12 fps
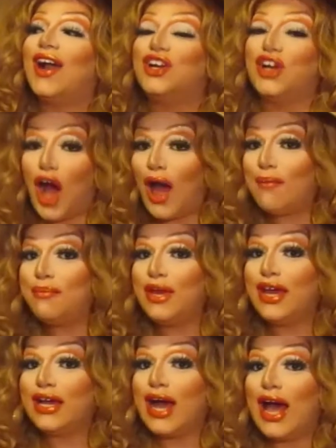Got
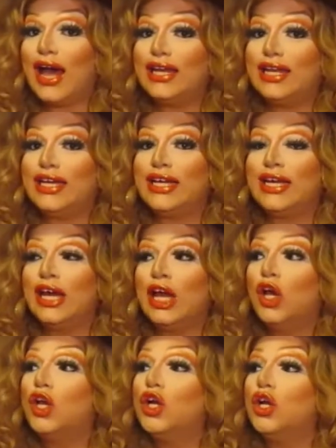Mick, honey.
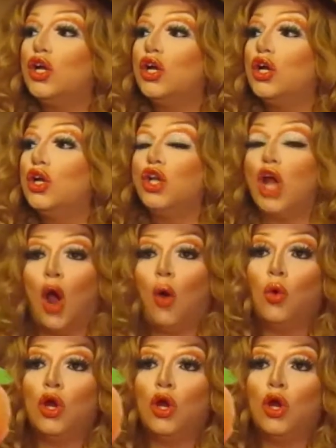No.